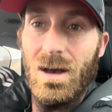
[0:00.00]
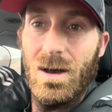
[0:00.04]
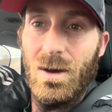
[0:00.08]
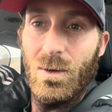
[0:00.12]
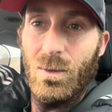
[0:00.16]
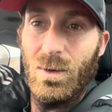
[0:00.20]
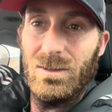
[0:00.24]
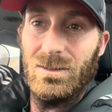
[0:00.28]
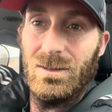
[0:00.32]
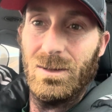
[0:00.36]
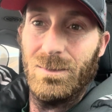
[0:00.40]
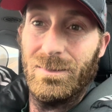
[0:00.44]

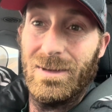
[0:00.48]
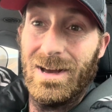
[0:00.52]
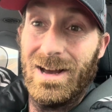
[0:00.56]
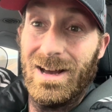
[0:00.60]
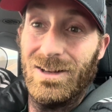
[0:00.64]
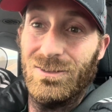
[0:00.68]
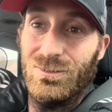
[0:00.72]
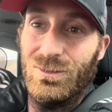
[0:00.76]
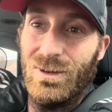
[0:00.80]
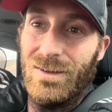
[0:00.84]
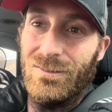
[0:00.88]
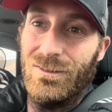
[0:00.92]
What's up,
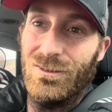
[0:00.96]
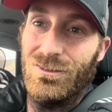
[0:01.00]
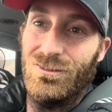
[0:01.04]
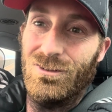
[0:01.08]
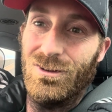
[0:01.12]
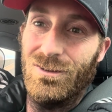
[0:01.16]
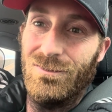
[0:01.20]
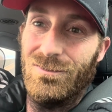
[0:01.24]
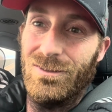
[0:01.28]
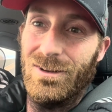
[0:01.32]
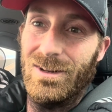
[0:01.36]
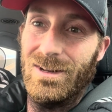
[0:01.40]
guys? We have a
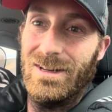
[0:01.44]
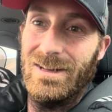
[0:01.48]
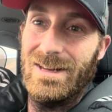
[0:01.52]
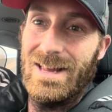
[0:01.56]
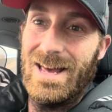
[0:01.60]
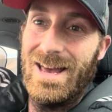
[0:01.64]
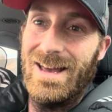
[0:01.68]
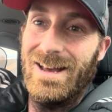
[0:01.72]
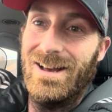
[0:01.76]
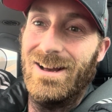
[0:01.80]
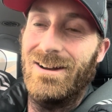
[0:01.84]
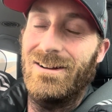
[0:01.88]
treat for you
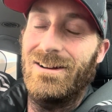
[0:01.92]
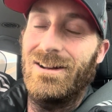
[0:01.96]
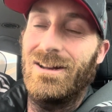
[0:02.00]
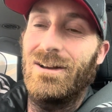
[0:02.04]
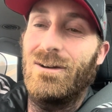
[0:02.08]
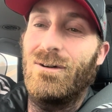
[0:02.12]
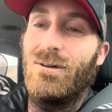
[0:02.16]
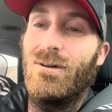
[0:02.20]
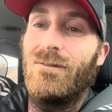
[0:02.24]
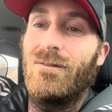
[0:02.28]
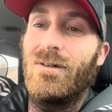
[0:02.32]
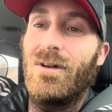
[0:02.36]
today. I'm going to
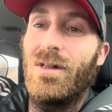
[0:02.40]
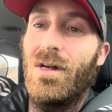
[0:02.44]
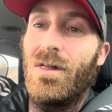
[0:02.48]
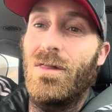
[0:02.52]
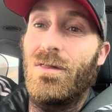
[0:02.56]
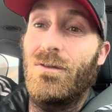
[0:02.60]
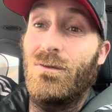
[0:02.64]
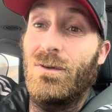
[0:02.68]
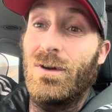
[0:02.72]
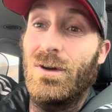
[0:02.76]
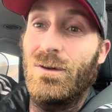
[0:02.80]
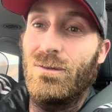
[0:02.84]
go over the
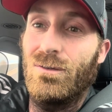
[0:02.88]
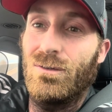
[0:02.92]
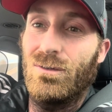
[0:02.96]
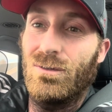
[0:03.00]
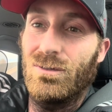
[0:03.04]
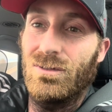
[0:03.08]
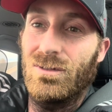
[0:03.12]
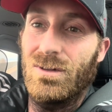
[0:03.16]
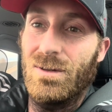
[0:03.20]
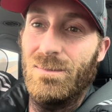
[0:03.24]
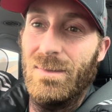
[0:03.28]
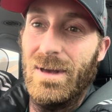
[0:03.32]
3
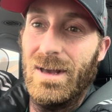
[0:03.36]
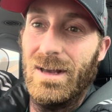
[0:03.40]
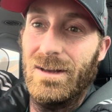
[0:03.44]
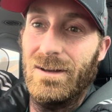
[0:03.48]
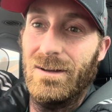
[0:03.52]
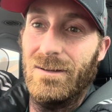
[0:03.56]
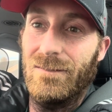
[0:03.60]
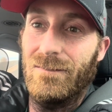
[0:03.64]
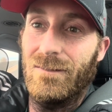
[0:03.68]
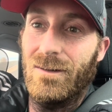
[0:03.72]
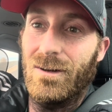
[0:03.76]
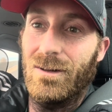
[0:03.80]
rules to make
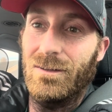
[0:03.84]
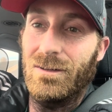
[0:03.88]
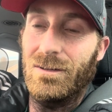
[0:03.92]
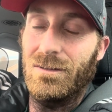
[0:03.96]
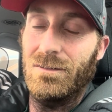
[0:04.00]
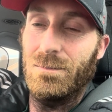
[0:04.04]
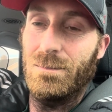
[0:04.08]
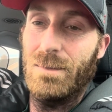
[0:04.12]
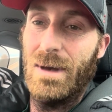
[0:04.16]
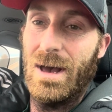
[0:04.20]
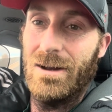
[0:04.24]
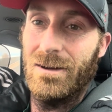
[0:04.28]
your
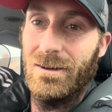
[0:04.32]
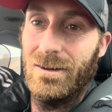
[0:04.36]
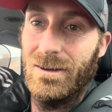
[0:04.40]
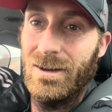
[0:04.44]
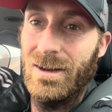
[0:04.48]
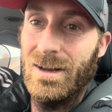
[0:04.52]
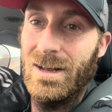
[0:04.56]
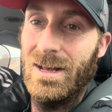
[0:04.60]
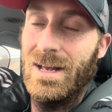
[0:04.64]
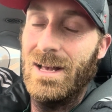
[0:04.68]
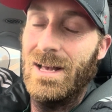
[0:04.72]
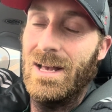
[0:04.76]
volleys better.
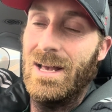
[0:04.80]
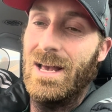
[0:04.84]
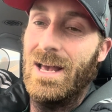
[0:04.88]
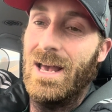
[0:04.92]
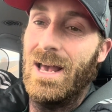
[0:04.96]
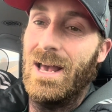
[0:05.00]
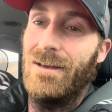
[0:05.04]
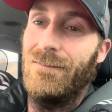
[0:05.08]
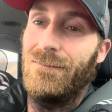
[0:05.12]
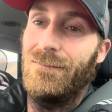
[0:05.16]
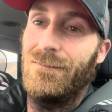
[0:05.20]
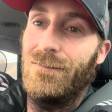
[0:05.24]

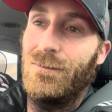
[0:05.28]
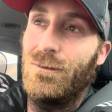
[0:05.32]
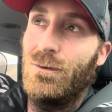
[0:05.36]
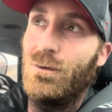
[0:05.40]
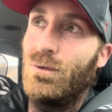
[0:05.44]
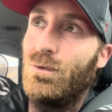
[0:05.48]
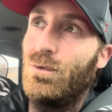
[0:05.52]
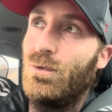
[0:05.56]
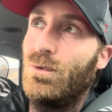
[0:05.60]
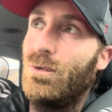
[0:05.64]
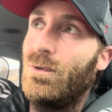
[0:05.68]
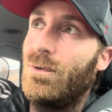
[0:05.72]
If
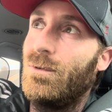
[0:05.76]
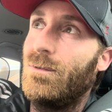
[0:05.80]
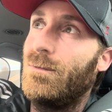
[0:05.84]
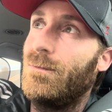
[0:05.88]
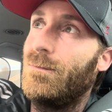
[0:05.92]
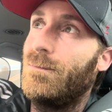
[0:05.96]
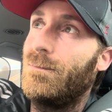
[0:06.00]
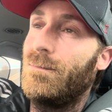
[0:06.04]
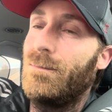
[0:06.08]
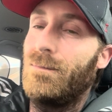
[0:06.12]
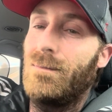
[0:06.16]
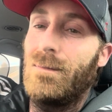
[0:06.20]
you
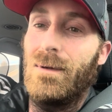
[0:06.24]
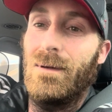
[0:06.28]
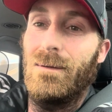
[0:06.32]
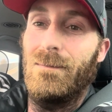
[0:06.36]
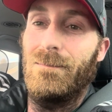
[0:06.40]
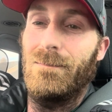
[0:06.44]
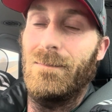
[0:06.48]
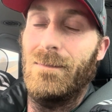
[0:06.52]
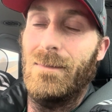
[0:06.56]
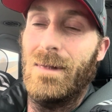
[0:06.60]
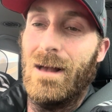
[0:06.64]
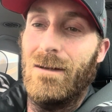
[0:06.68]

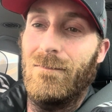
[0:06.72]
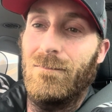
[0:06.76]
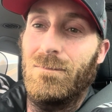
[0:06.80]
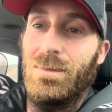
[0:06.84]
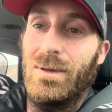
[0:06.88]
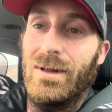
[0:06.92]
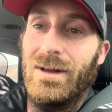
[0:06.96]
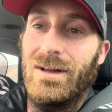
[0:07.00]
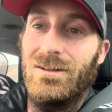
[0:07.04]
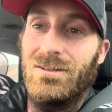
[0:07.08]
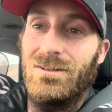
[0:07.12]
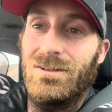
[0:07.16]
have
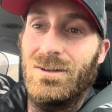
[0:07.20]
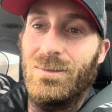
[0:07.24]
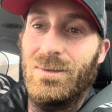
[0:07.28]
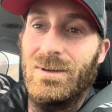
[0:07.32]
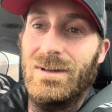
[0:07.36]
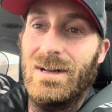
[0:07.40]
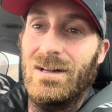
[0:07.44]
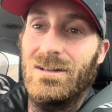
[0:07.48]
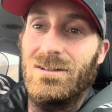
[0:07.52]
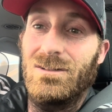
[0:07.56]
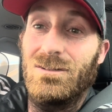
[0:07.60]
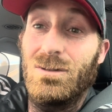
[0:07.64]
played
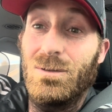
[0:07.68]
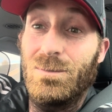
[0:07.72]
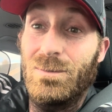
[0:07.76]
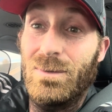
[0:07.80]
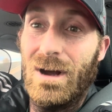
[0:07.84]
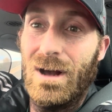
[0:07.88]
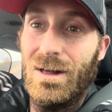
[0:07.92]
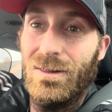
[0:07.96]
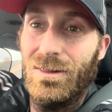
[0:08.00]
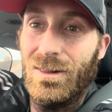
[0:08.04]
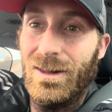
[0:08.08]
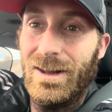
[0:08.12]
someone that's super
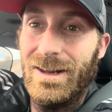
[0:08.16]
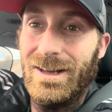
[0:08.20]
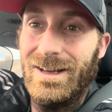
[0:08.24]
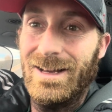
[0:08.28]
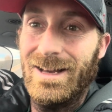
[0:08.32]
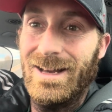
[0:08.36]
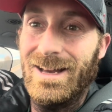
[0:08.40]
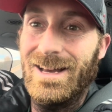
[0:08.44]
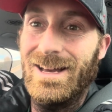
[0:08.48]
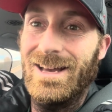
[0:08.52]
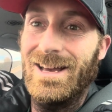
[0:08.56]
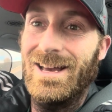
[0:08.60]

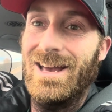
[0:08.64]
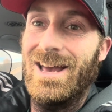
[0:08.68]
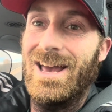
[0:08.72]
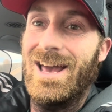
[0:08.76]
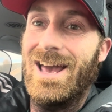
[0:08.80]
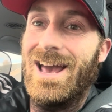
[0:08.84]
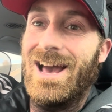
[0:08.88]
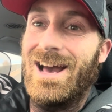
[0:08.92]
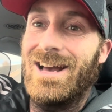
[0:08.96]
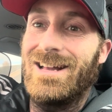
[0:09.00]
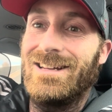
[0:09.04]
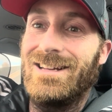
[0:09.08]
athletic
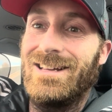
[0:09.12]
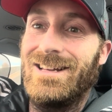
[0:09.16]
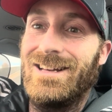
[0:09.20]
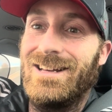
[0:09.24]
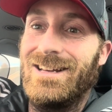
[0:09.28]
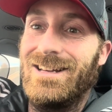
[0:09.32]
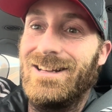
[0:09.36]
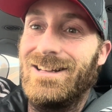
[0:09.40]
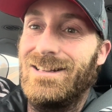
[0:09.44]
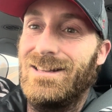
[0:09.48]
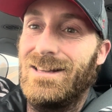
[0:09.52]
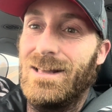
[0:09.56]
and
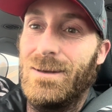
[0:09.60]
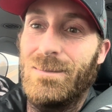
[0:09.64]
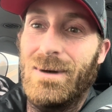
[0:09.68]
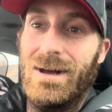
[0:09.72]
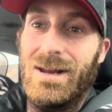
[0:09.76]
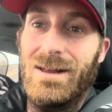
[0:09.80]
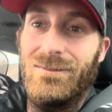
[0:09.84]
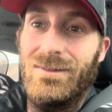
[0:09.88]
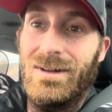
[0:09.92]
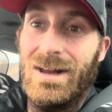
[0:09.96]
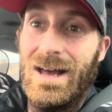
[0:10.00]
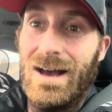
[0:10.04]
they
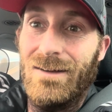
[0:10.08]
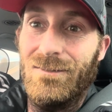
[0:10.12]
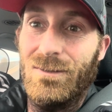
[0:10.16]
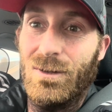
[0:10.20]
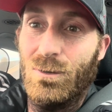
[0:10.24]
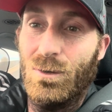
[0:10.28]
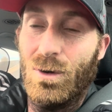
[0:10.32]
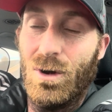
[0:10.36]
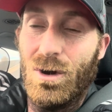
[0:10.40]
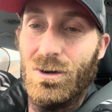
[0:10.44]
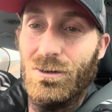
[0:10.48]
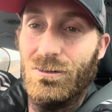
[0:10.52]
might even have the
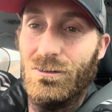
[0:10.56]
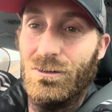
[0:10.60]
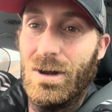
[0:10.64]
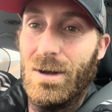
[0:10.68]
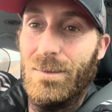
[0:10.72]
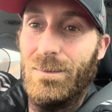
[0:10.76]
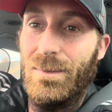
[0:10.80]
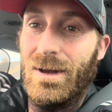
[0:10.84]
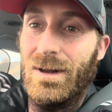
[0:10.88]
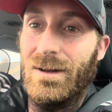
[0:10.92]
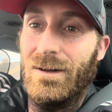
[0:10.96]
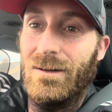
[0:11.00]
wrong
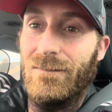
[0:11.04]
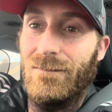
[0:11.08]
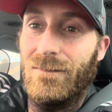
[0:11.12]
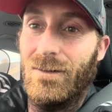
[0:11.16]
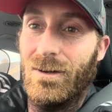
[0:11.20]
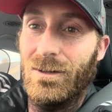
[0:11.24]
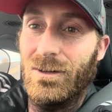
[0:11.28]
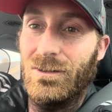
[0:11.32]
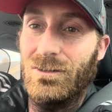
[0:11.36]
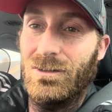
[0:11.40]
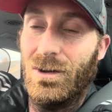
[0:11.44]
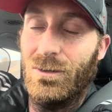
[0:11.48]
grip and their
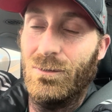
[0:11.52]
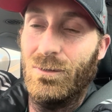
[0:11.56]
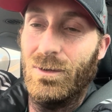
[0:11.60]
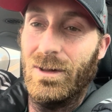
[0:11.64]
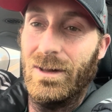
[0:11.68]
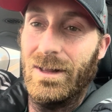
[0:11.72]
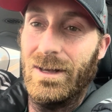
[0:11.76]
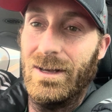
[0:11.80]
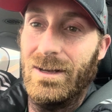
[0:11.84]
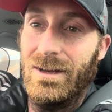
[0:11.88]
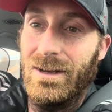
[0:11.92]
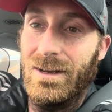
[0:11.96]
volleys are
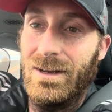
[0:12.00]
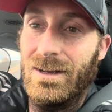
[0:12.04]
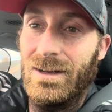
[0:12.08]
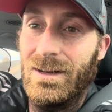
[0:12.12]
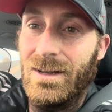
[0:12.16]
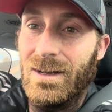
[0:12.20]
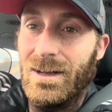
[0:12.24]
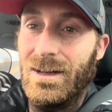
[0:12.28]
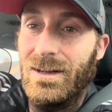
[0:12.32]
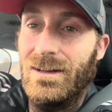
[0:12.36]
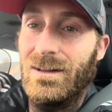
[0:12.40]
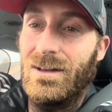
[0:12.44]
really good,
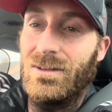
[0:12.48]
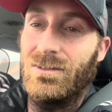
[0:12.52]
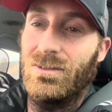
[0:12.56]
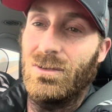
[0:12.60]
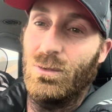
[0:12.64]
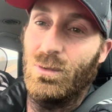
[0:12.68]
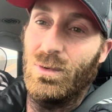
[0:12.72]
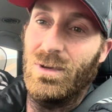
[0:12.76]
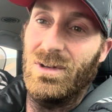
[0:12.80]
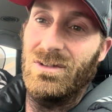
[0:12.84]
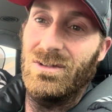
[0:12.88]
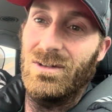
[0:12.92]
there's a
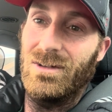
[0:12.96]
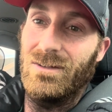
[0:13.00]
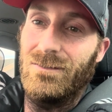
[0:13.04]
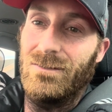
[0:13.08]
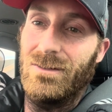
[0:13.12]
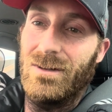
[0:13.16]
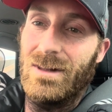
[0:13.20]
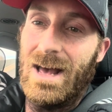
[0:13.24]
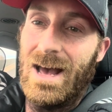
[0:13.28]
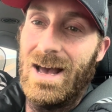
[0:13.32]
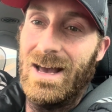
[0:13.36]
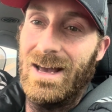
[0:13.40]
reason
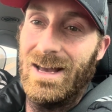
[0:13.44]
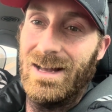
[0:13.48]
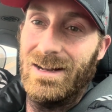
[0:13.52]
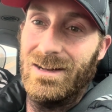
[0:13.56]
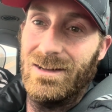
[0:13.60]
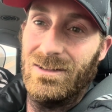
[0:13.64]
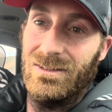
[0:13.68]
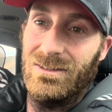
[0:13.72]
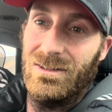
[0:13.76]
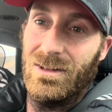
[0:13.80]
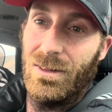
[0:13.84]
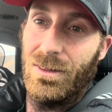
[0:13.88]
for that, and
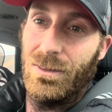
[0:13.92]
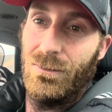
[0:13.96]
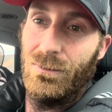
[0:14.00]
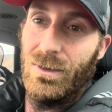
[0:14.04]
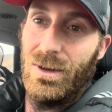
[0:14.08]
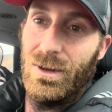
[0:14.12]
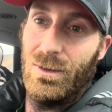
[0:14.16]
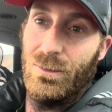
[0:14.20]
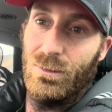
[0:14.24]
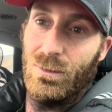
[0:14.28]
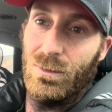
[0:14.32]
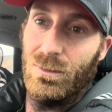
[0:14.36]
there's the
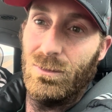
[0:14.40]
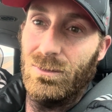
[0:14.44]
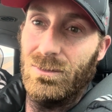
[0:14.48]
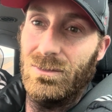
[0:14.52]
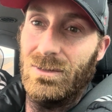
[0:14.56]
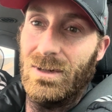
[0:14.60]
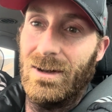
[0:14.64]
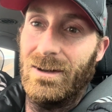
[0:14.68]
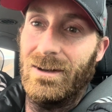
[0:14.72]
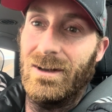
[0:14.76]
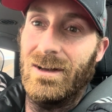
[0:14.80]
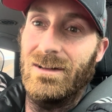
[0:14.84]
3 rules
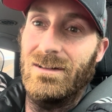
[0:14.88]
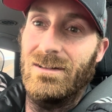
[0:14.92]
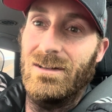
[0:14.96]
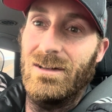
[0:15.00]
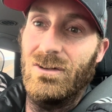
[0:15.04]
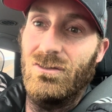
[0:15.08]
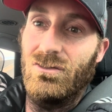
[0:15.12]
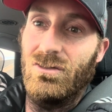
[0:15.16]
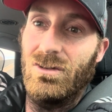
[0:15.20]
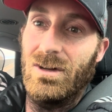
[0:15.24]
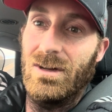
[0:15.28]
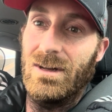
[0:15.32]
that I'm going to
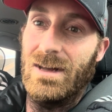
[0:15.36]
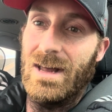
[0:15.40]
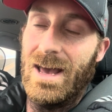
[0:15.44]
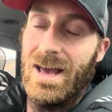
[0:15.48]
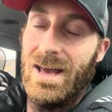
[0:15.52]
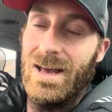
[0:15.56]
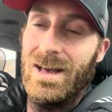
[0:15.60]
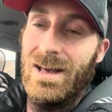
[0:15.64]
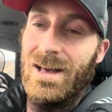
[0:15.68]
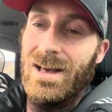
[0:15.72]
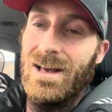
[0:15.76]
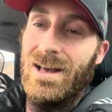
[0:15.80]
teach you
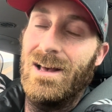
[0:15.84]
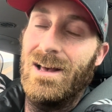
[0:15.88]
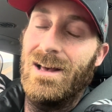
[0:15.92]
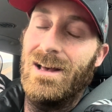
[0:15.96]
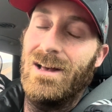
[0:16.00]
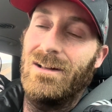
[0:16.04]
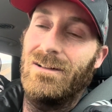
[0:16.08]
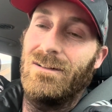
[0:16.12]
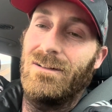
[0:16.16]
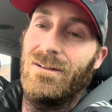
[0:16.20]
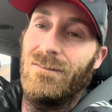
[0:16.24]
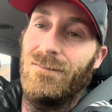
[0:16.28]
today
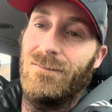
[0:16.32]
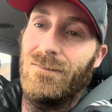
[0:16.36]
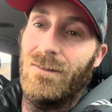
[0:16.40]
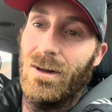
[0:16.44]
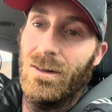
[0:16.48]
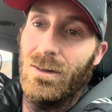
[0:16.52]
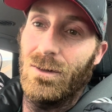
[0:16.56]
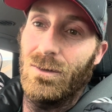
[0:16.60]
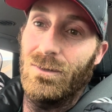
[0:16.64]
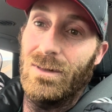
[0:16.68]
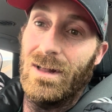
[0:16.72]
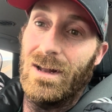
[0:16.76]
to
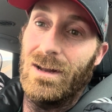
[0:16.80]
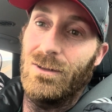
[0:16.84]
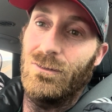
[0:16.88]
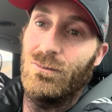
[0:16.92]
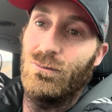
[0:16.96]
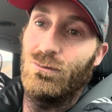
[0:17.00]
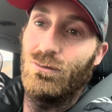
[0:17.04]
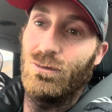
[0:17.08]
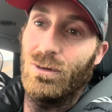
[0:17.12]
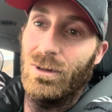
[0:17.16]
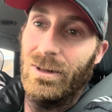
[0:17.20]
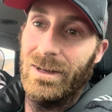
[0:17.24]
follow that is
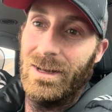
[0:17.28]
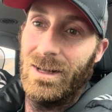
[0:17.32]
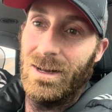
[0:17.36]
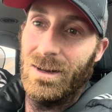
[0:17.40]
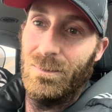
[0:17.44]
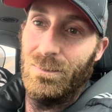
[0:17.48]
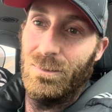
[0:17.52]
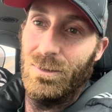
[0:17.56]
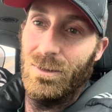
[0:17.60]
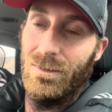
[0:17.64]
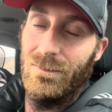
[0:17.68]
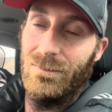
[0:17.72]
really going to
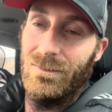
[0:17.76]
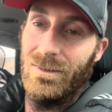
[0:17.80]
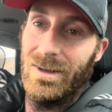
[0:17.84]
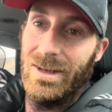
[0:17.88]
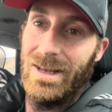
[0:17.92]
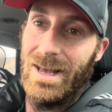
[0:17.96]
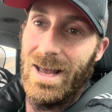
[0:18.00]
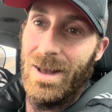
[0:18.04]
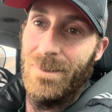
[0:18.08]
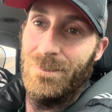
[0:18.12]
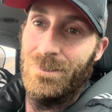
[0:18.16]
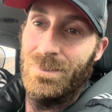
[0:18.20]
improve your
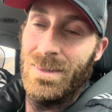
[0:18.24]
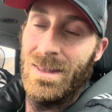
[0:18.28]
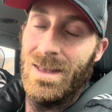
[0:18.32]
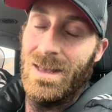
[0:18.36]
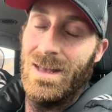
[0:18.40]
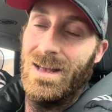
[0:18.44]
game.